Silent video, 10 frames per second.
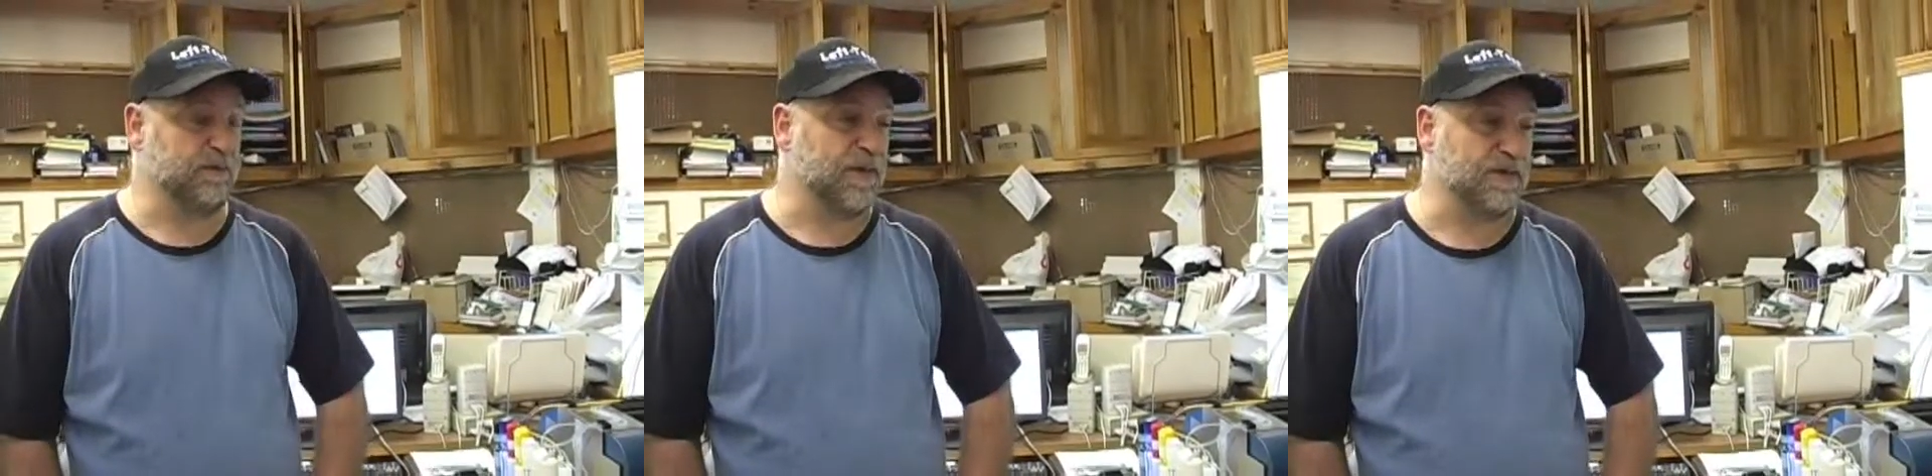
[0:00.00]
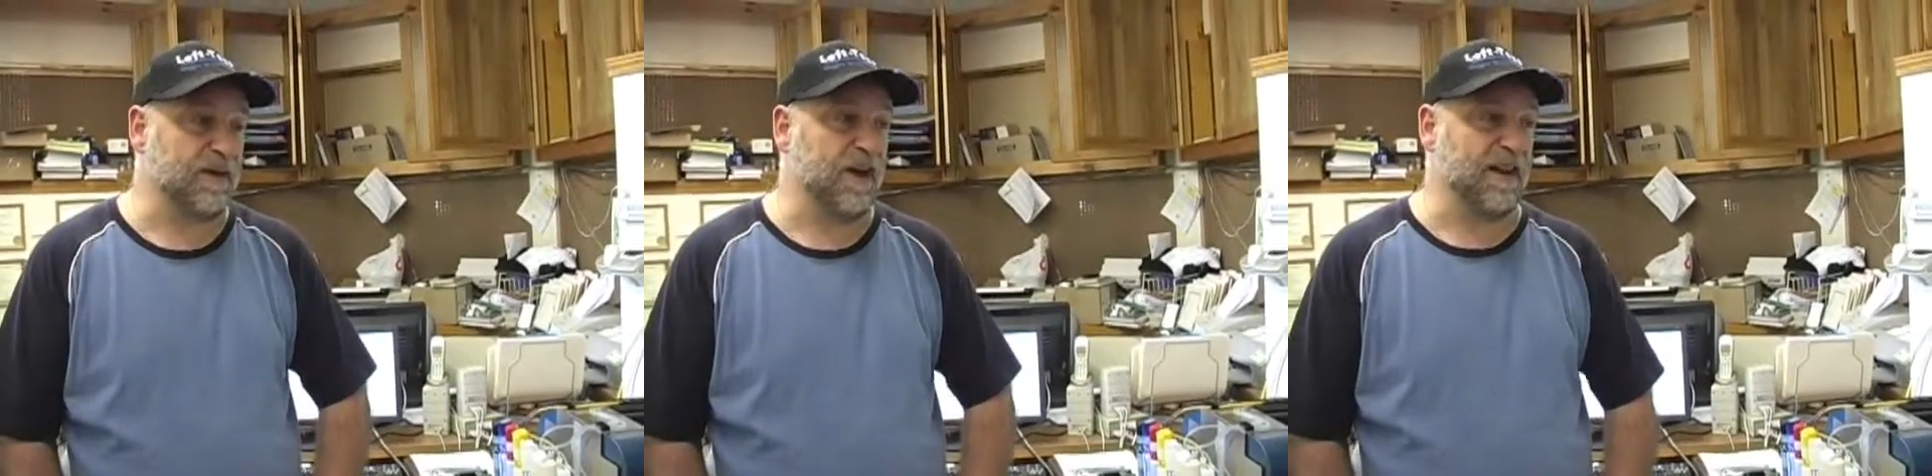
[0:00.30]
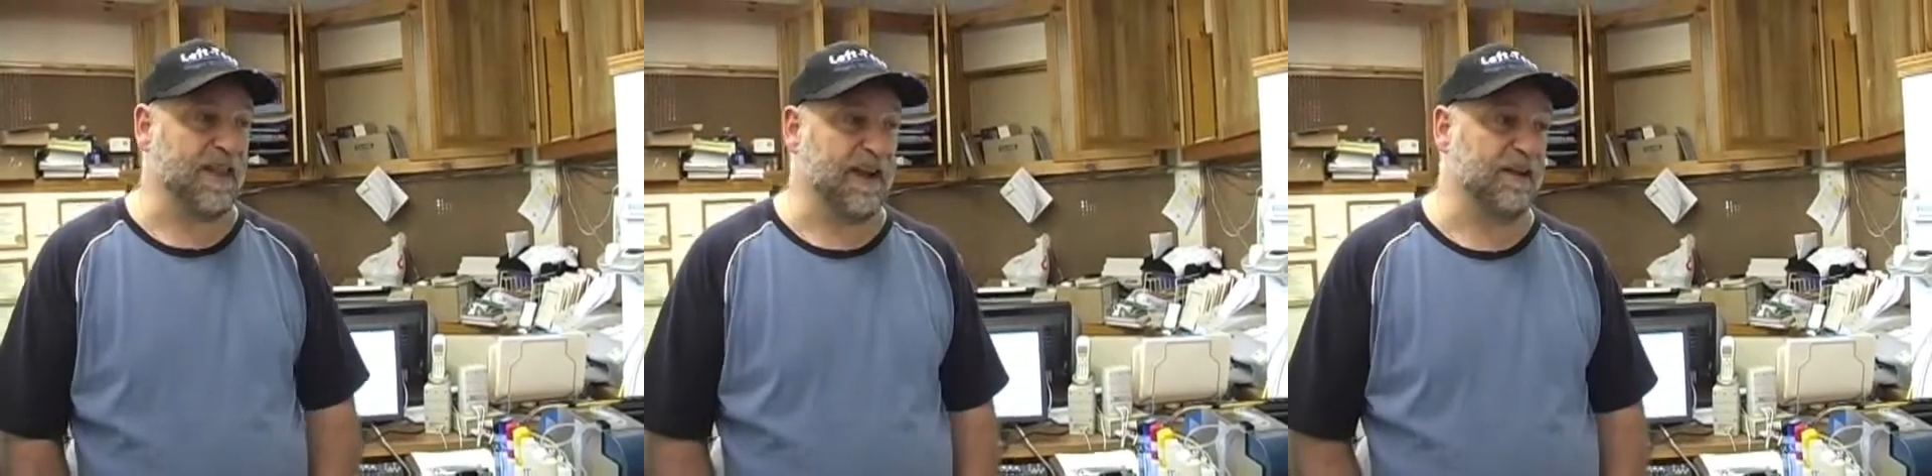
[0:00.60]
there's a lot
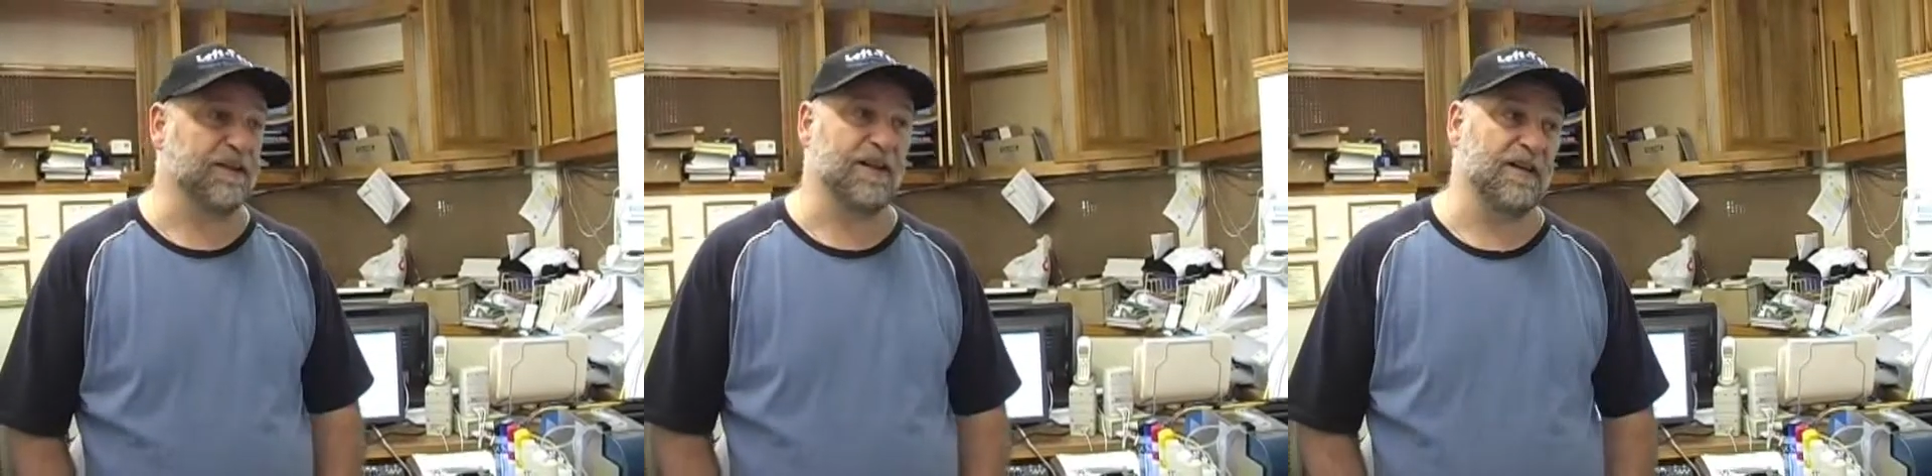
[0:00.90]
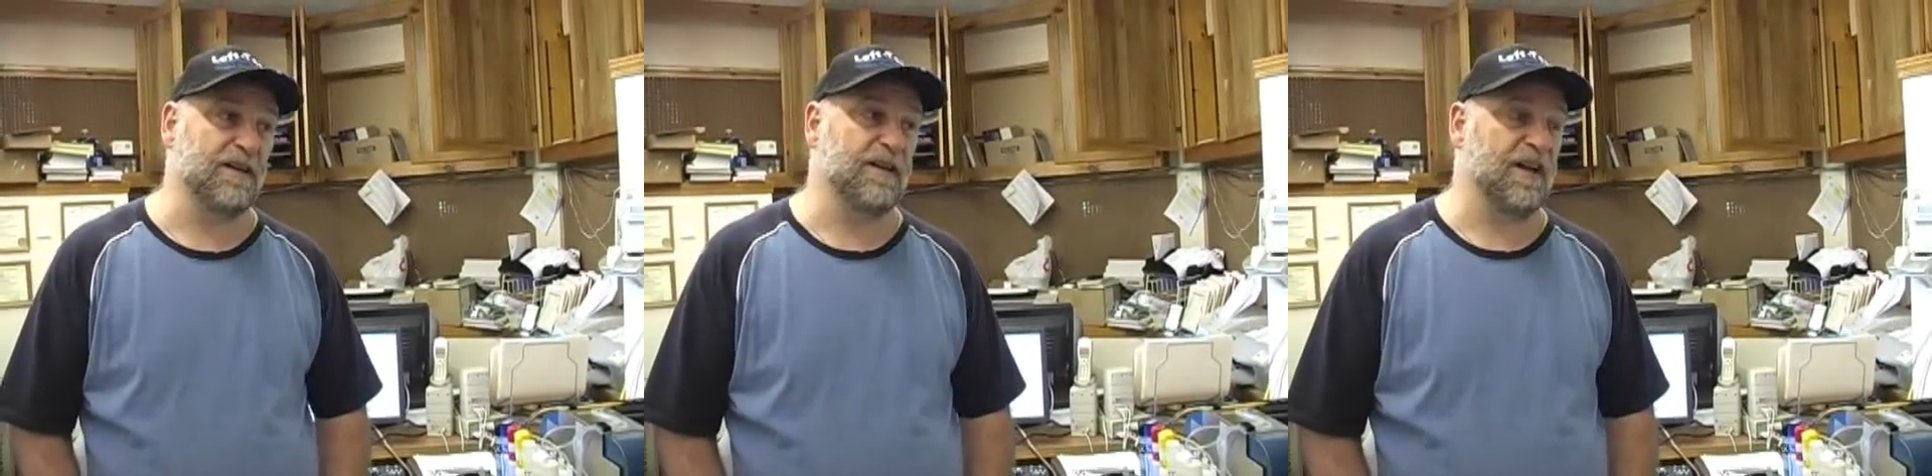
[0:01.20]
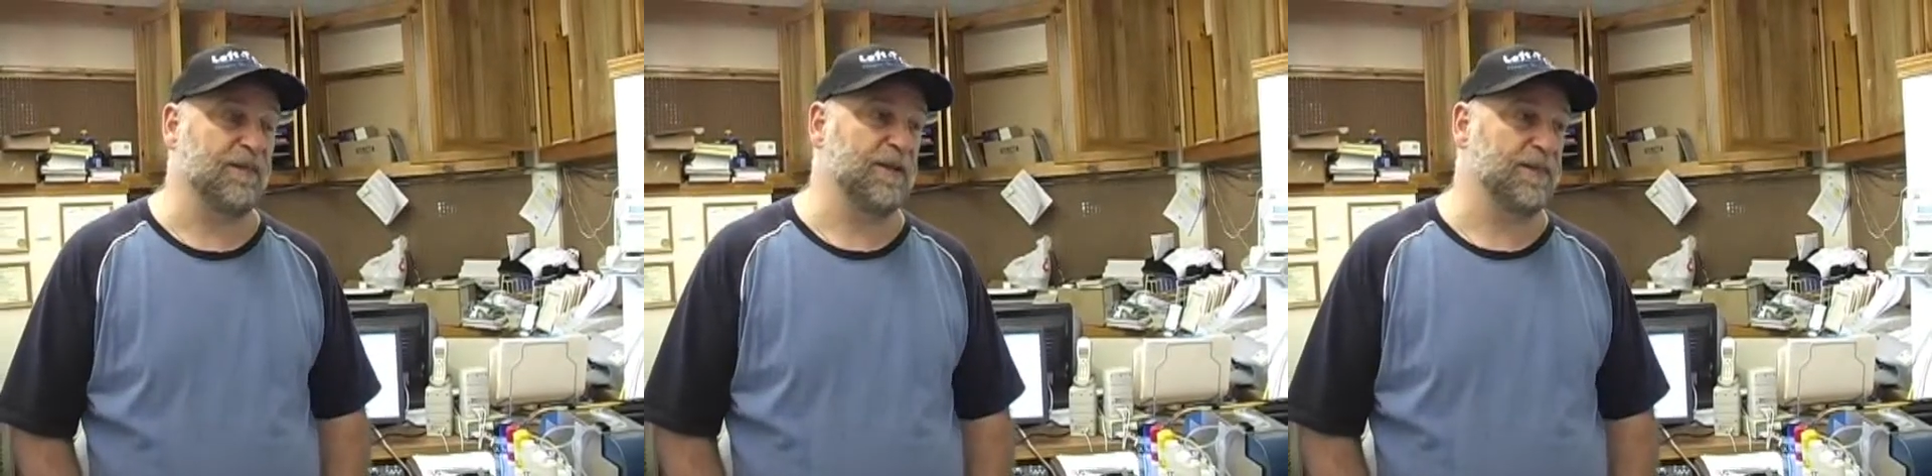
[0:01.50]
of that out there, and a
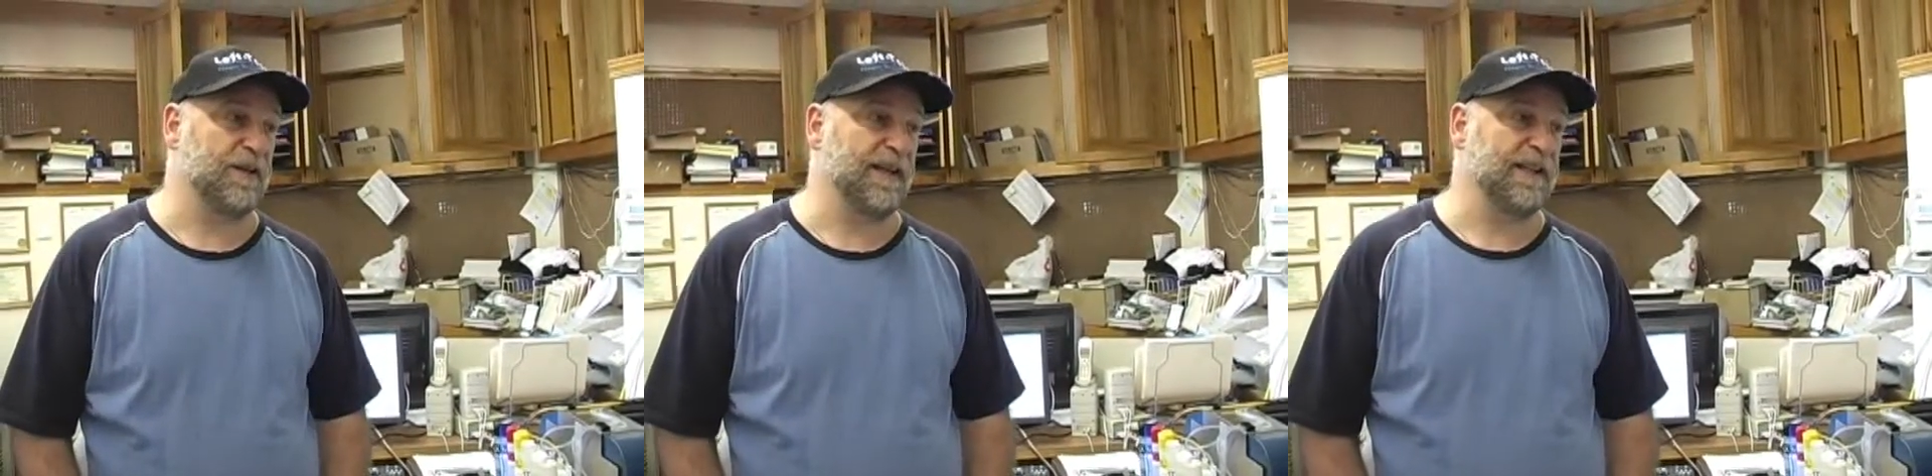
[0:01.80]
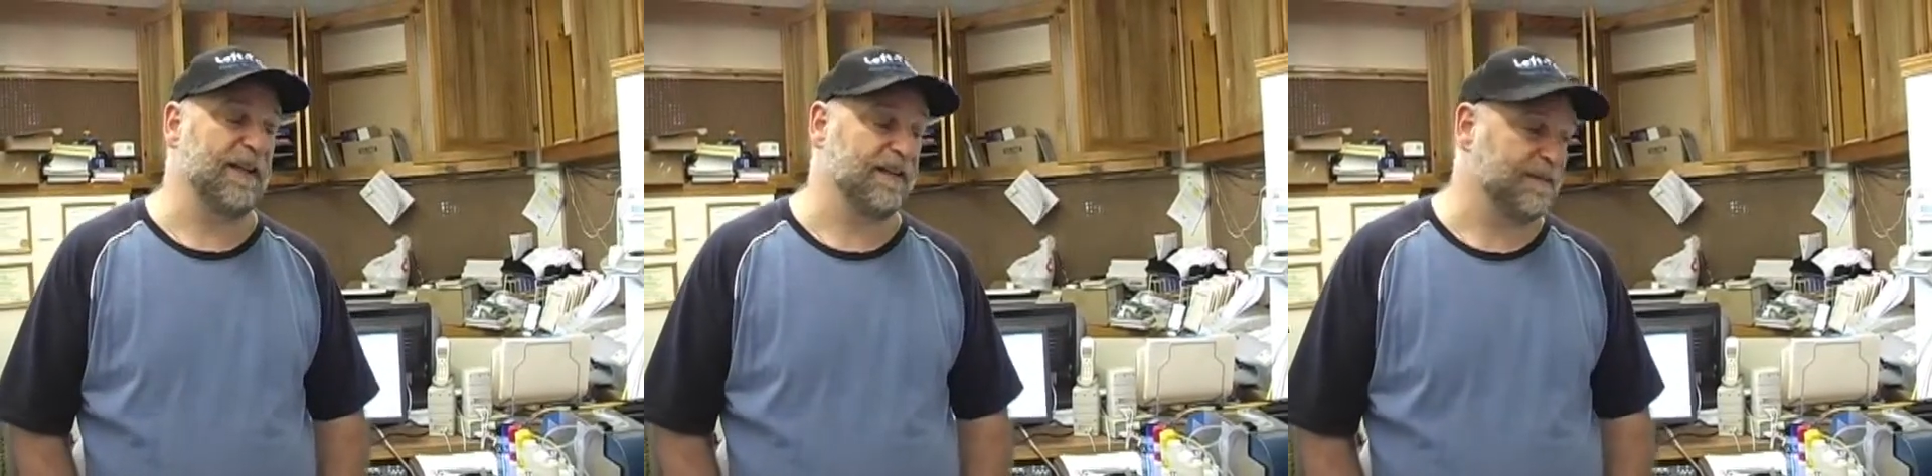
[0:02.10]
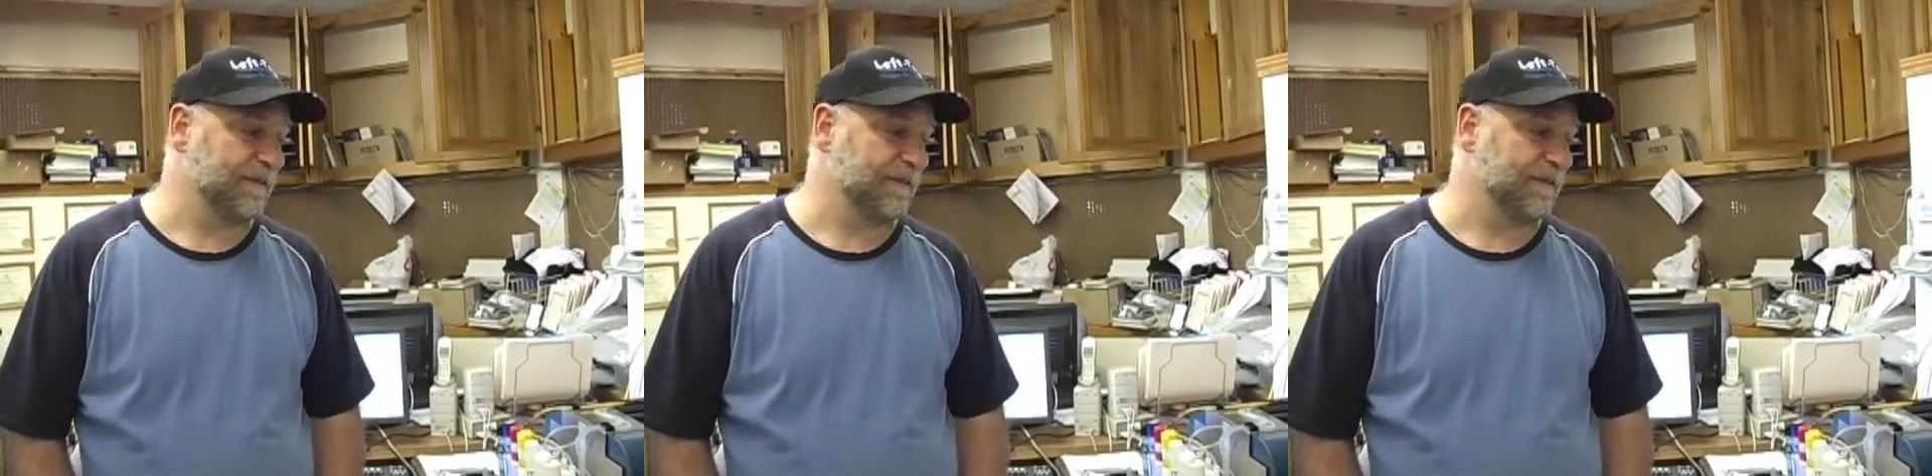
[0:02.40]
lot of people like that.